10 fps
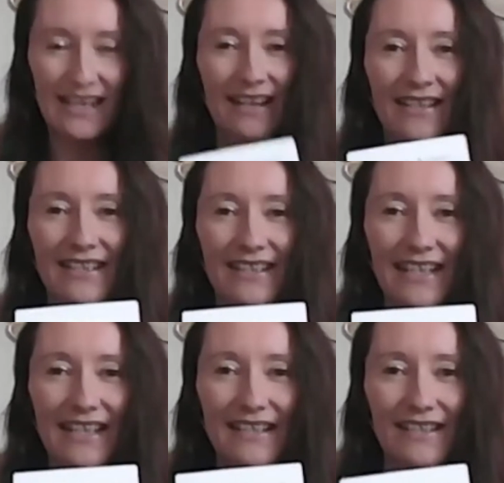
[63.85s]
And I just
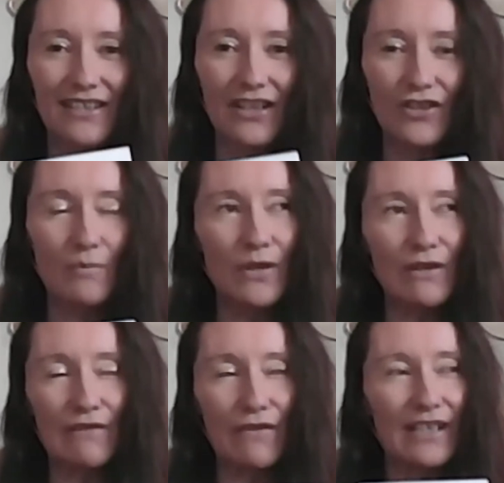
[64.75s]
think it's such a
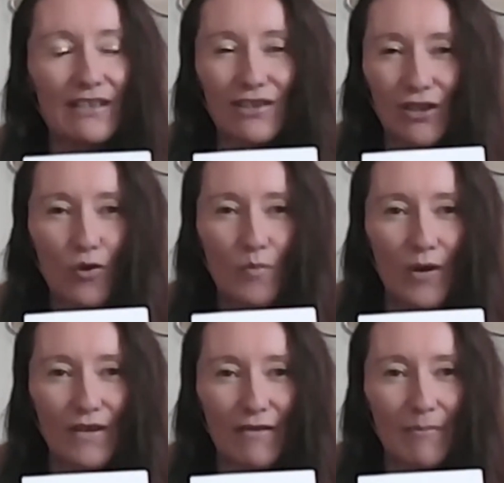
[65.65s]
beautiful little
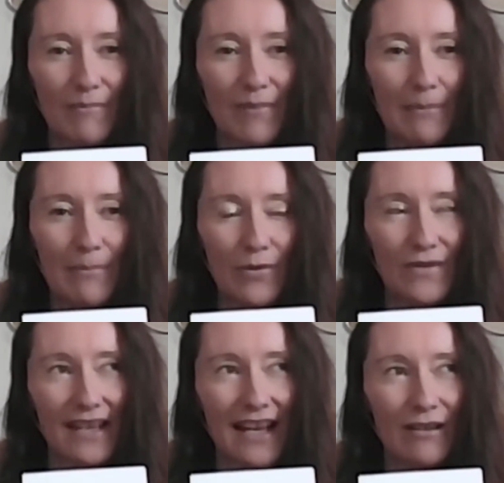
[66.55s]
toolbox of people
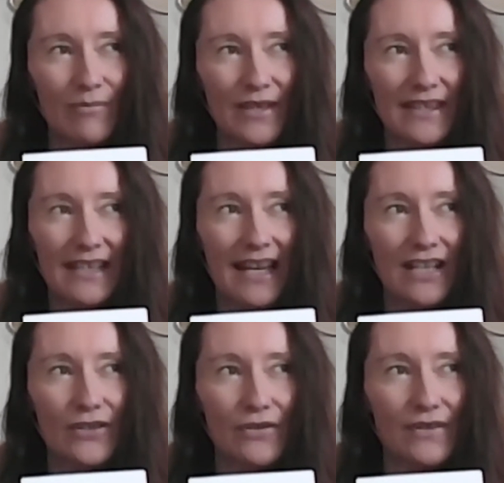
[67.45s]
to help with the
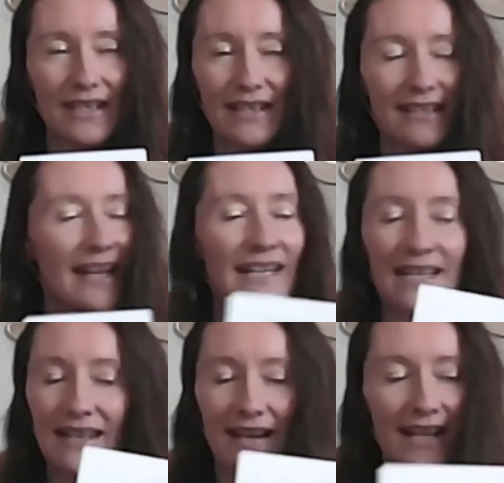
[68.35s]
angels in daily
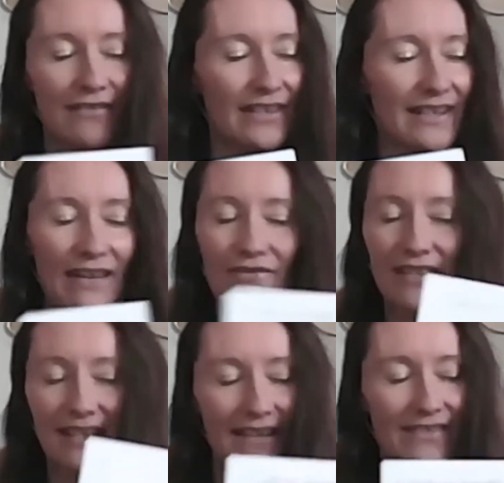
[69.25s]
life and every
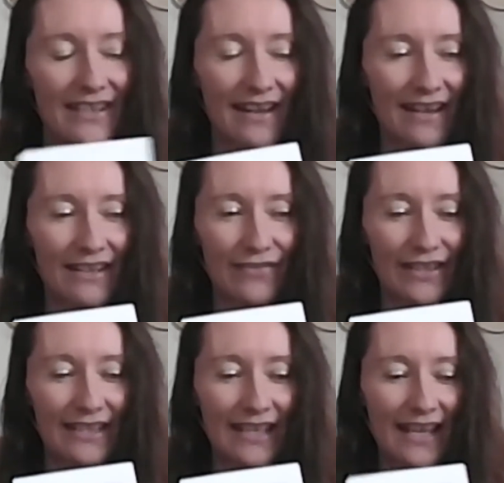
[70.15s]
day of the life.
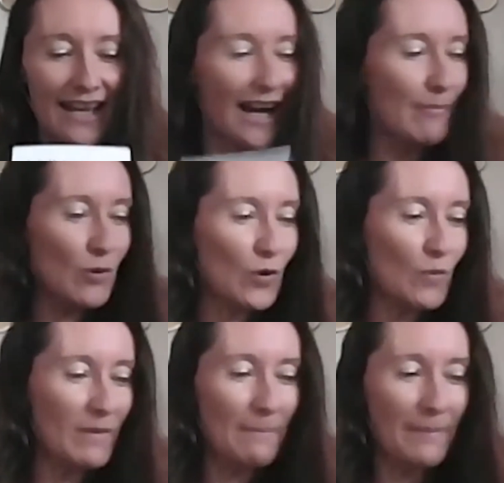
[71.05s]
And I bought
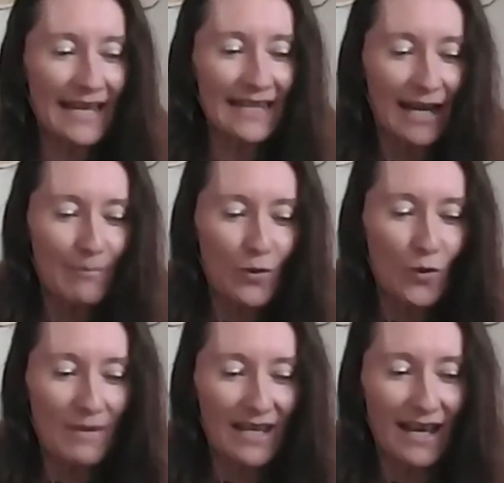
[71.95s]
all
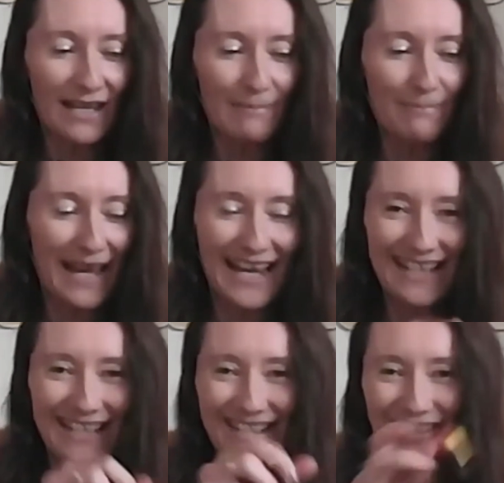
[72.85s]
my coloured
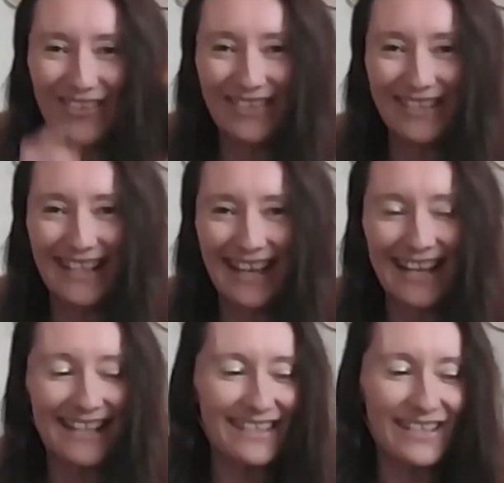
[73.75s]
pens along today
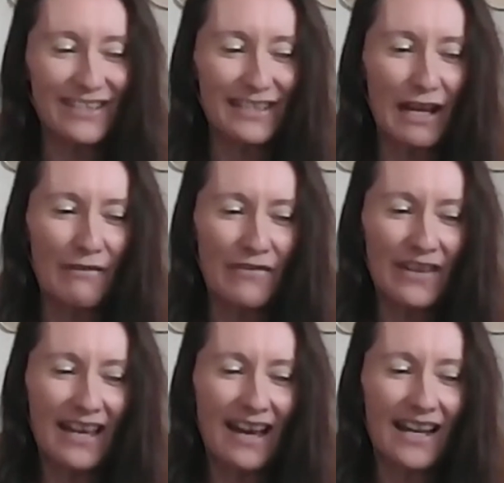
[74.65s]
because
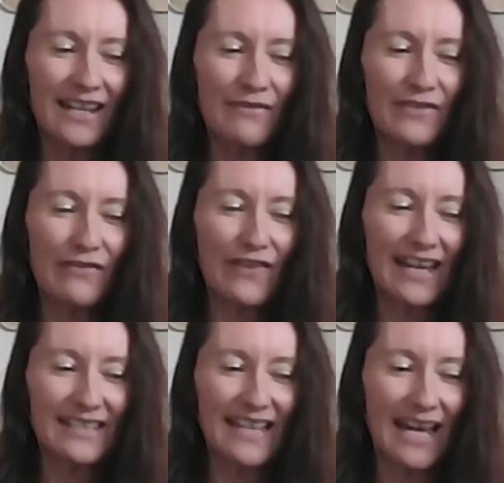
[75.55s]
I love the
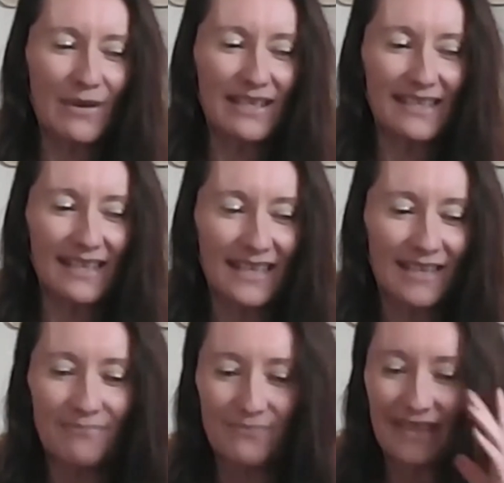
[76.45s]
fact how it's
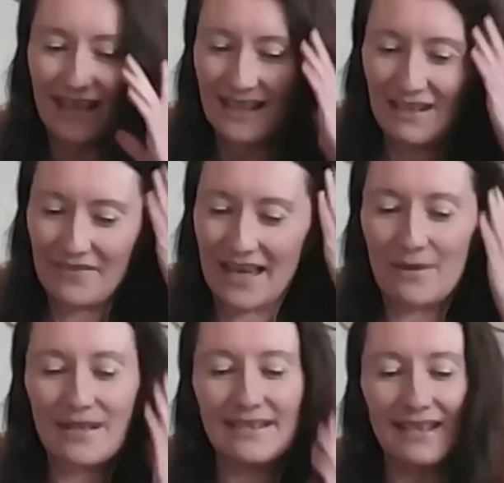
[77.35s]

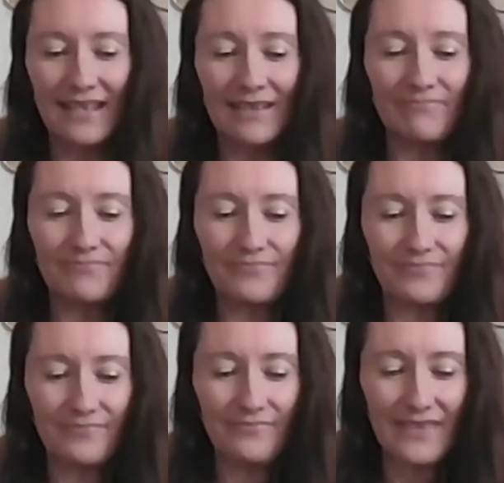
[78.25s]
a
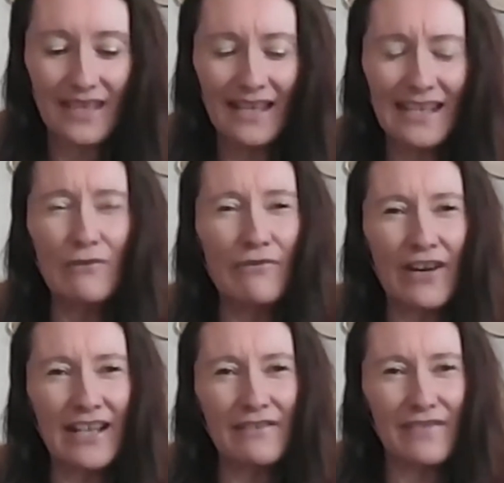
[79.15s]
little
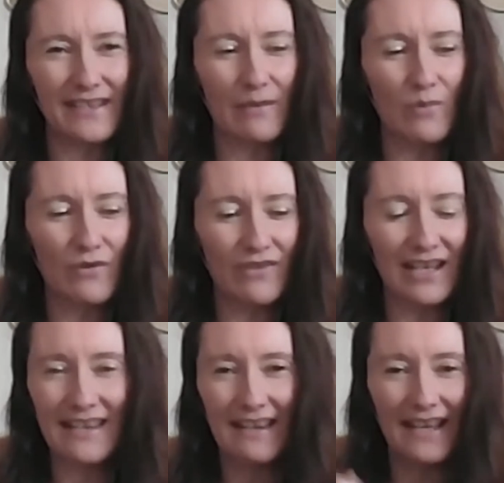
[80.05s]
friend for someone,
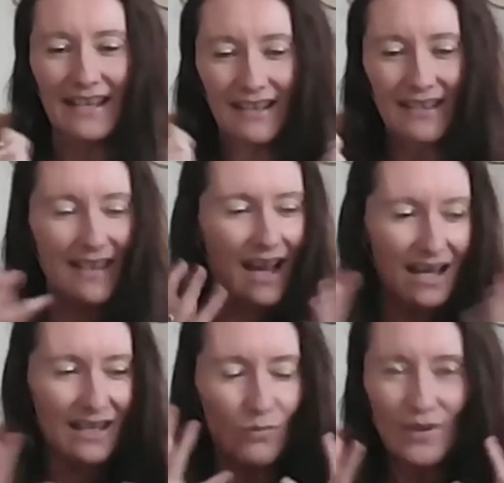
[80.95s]
really, that they can
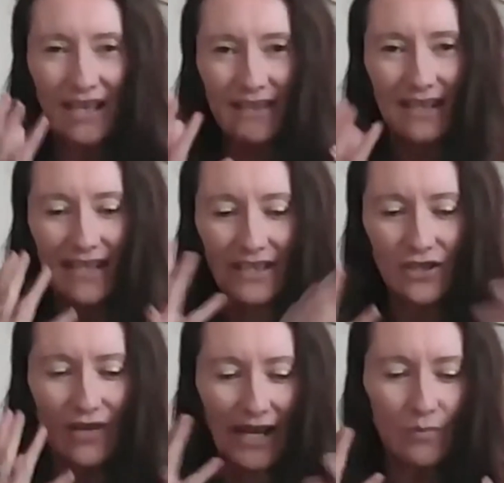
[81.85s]
colour with and
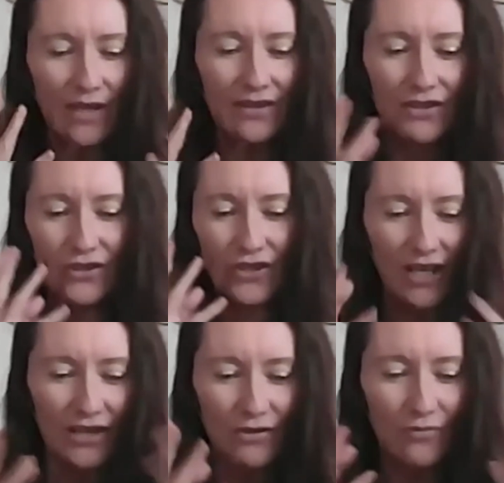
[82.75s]
interact with and
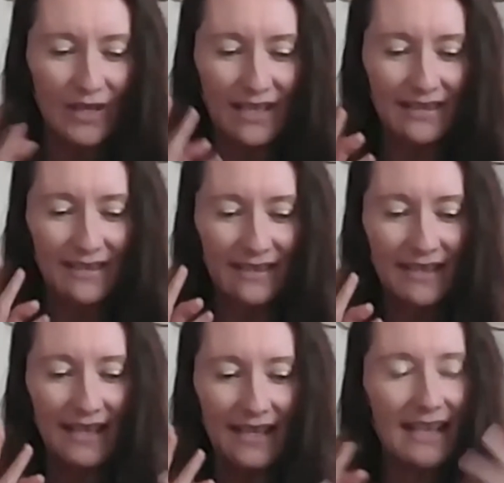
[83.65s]
journal with and
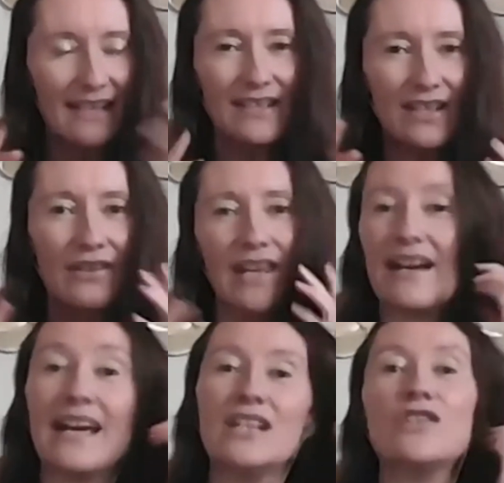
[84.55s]
get to know their
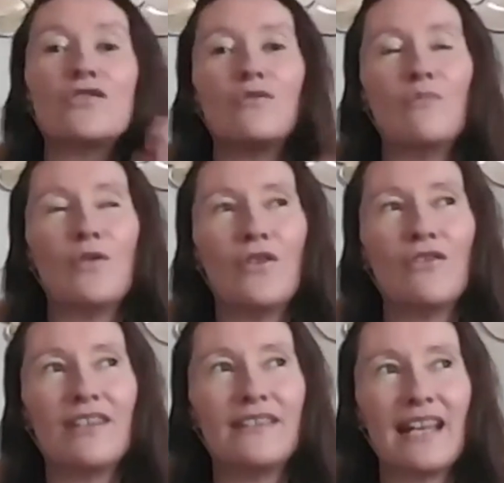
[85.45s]
angel
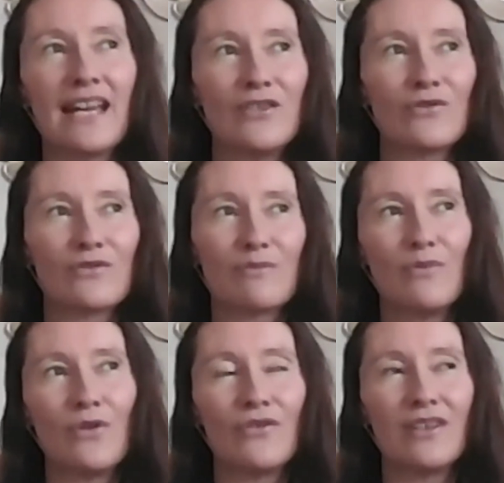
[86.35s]
more and the angels
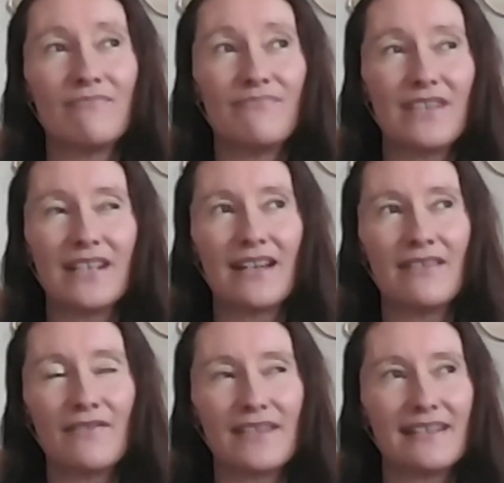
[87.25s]
more and, you know,
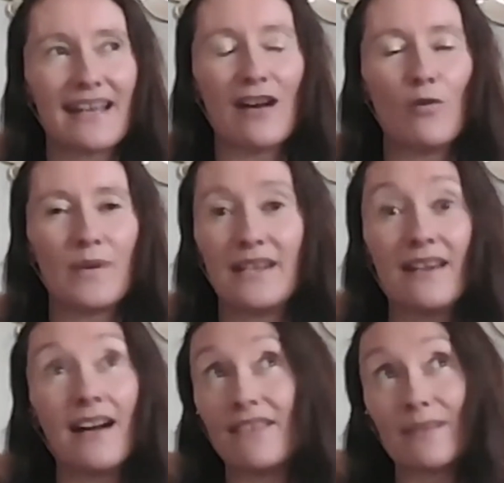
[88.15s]
help in
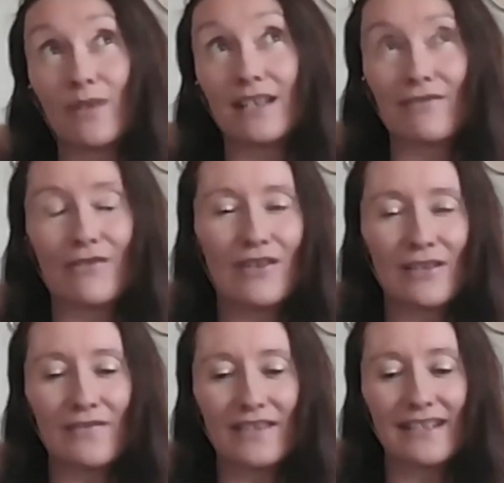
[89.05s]
life. That's what it's for.
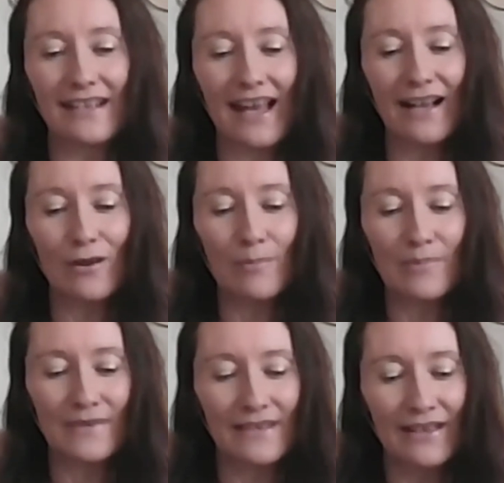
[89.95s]
It's obviously to help.
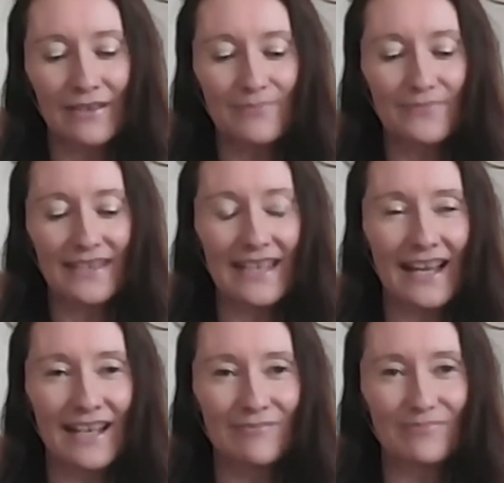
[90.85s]
So, yeah.